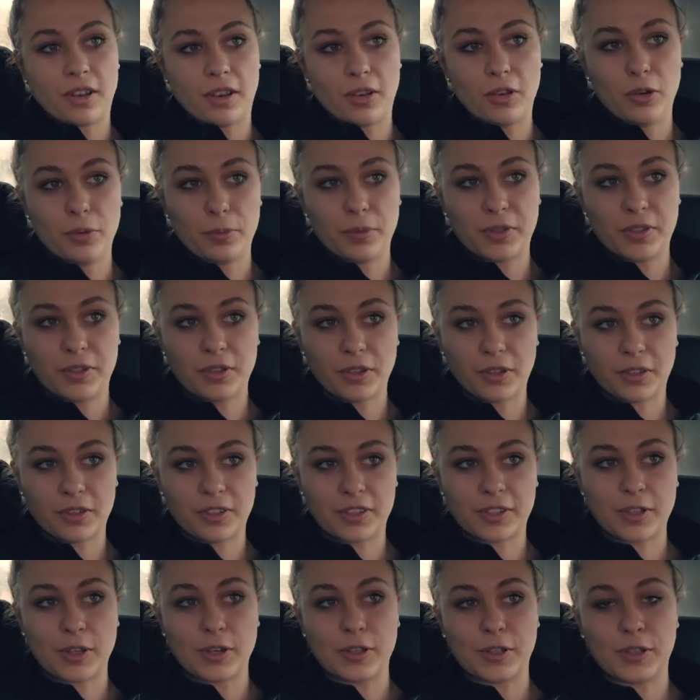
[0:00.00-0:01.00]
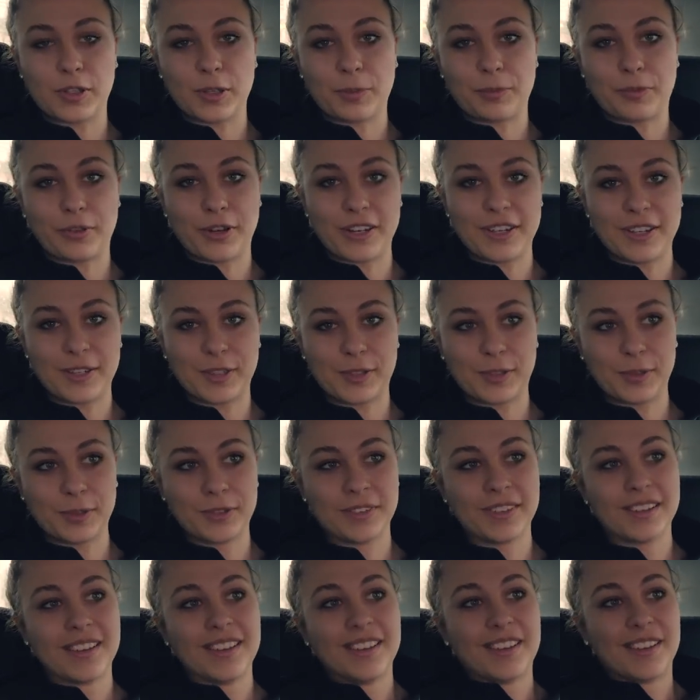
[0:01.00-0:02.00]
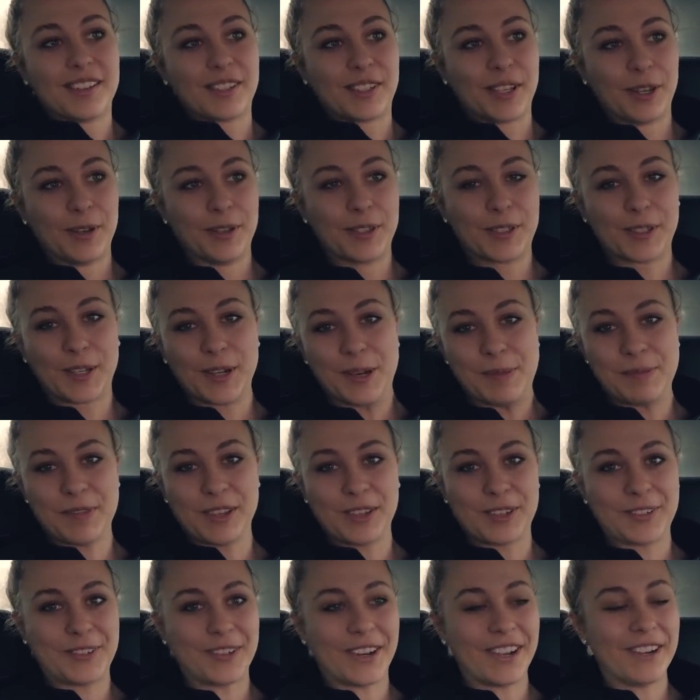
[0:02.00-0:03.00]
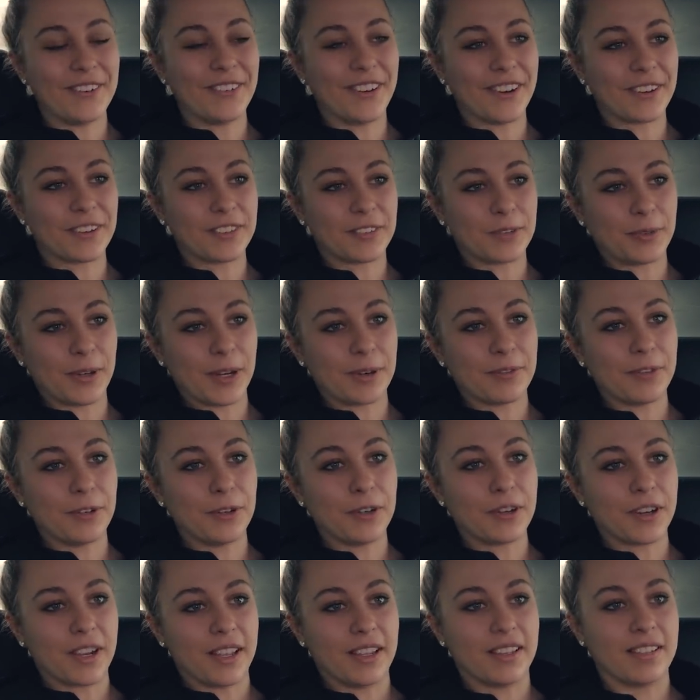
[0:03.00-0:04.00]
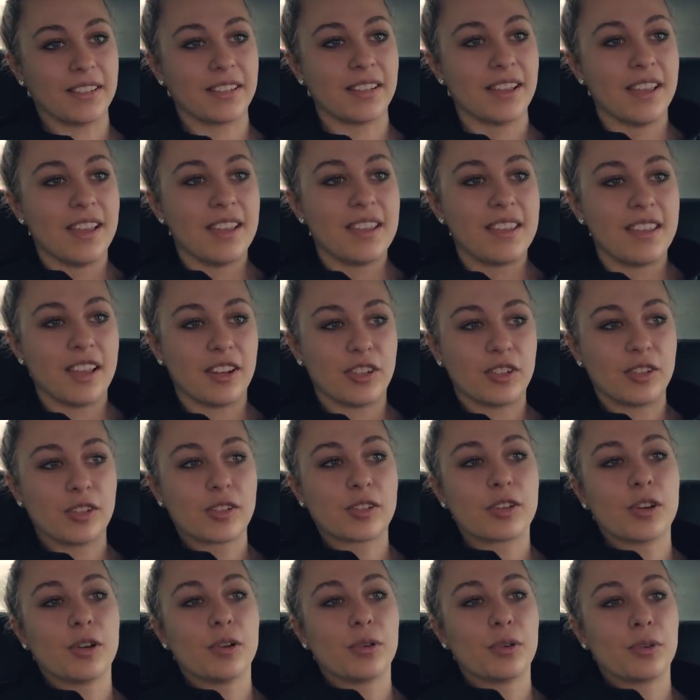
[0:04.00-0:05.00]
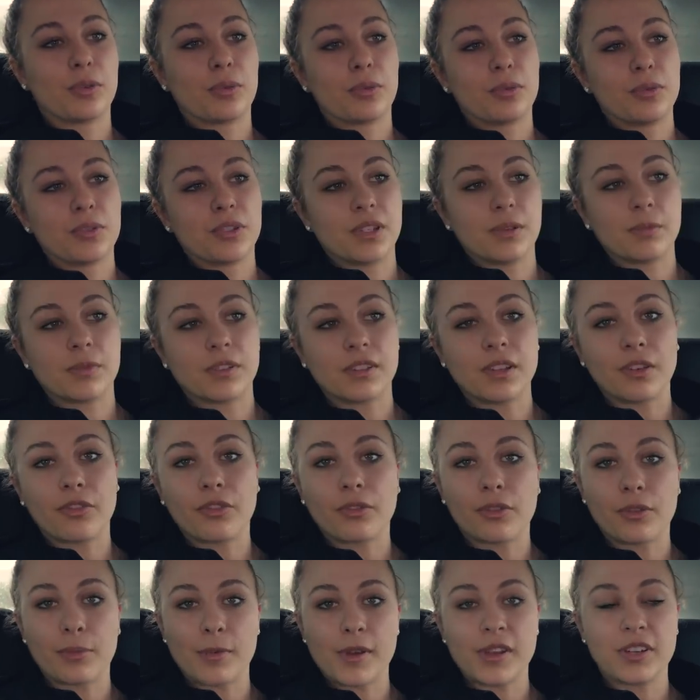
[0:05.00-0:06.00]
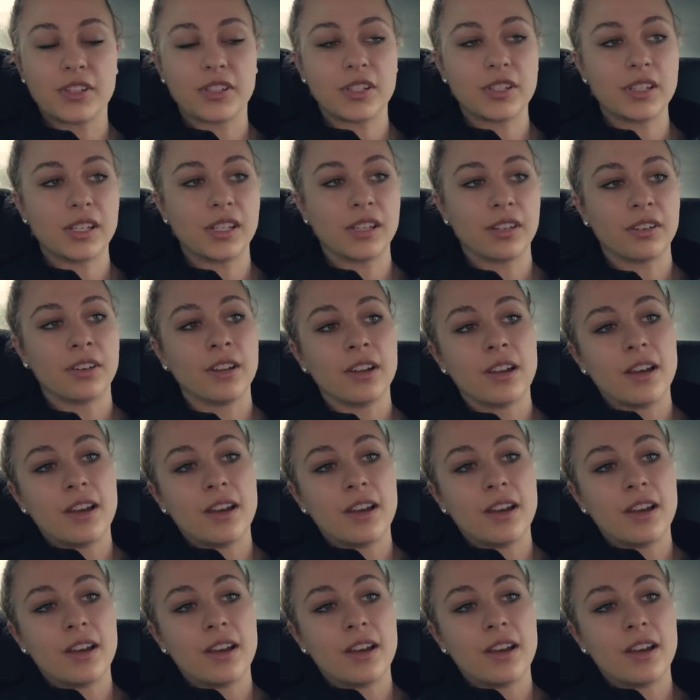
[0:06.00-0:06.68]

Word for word: I hope it's not it's gonna stop raining soon, so it's gonna be a tri track walk, and yeah, just go through some stuff with my engineer.